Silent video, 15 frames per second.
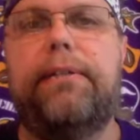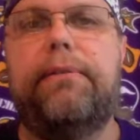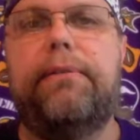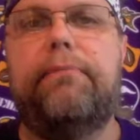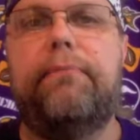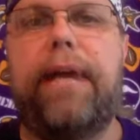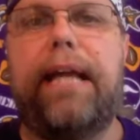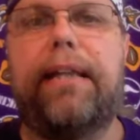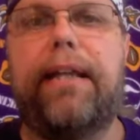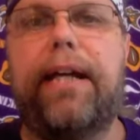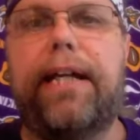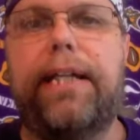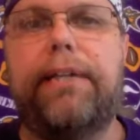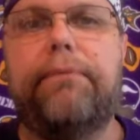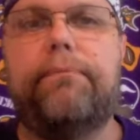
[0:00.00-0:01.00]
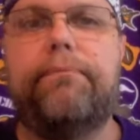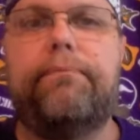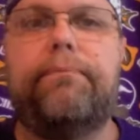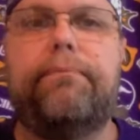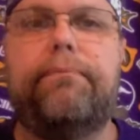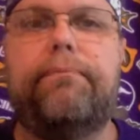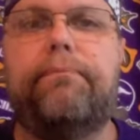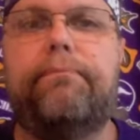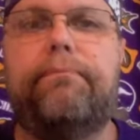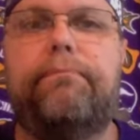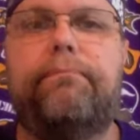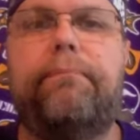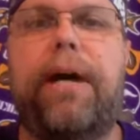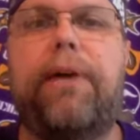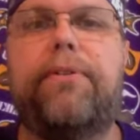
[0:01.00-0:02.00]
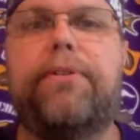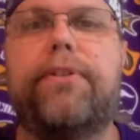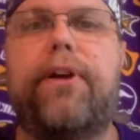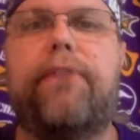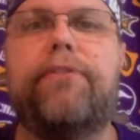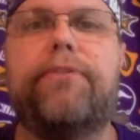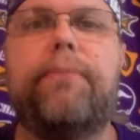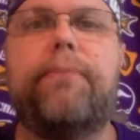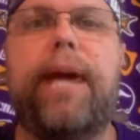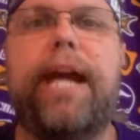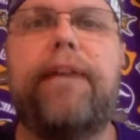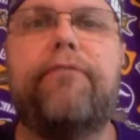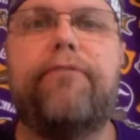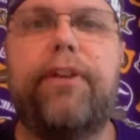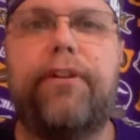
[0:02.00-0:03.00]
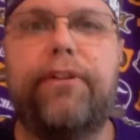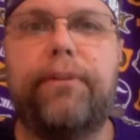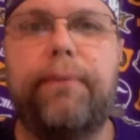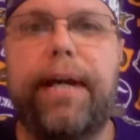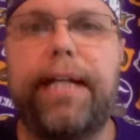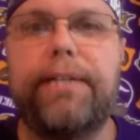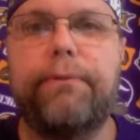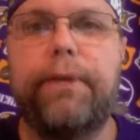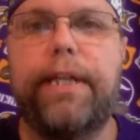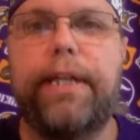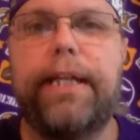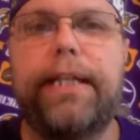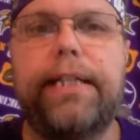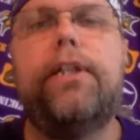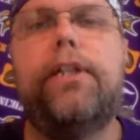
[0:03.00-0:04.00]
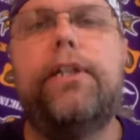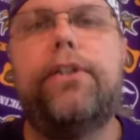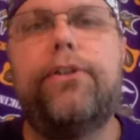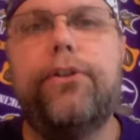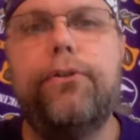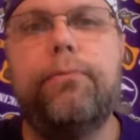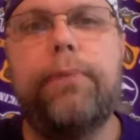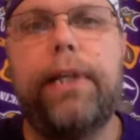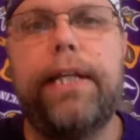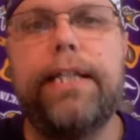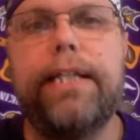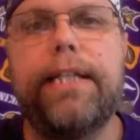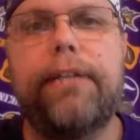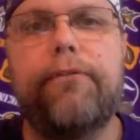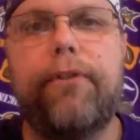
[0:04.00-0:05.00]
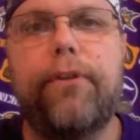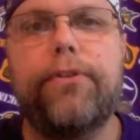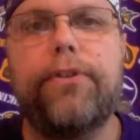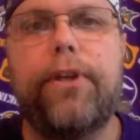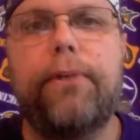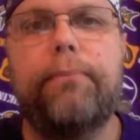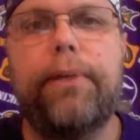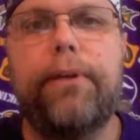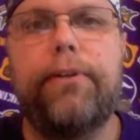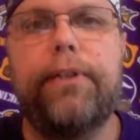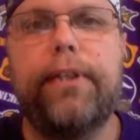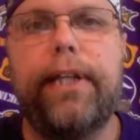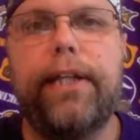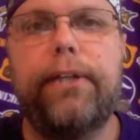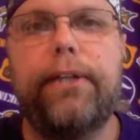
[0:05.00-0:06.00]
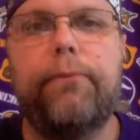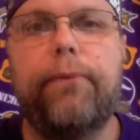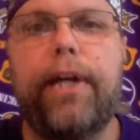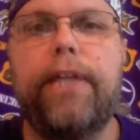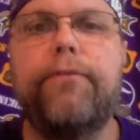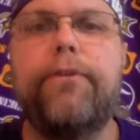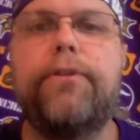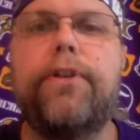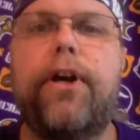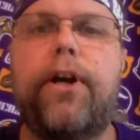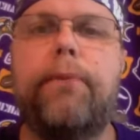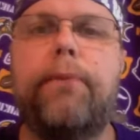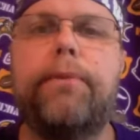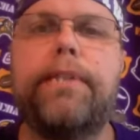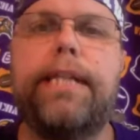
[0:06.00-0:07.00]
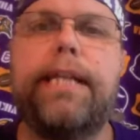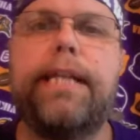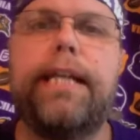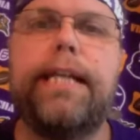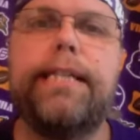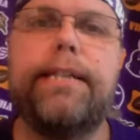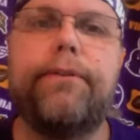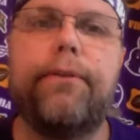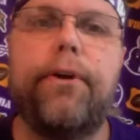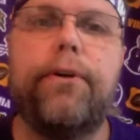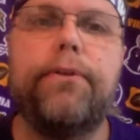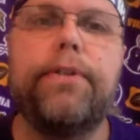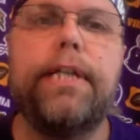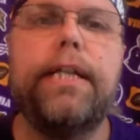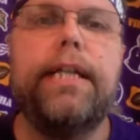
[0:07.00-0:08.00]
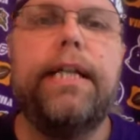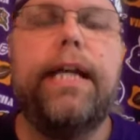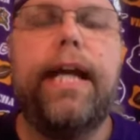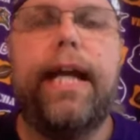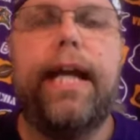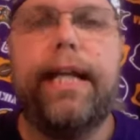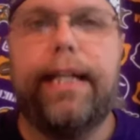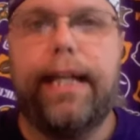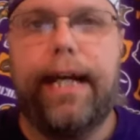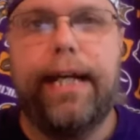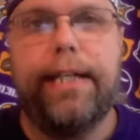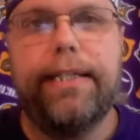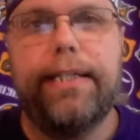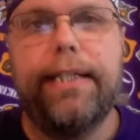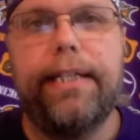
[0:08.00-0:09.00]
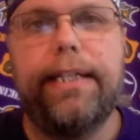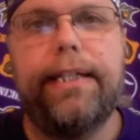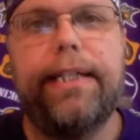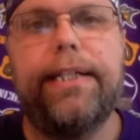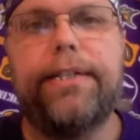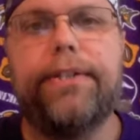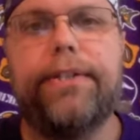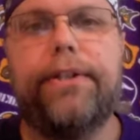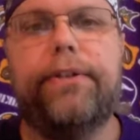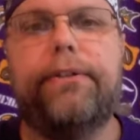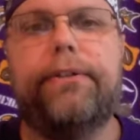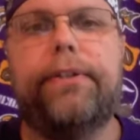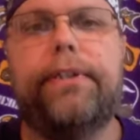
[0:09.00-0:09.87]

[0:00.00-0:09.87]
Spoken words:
Matt Lyon bounced off his man and fell into Matt's way. 2 plays and a false start penalty later, Bradford's arm is hit as he throws, and an INT in the end zone.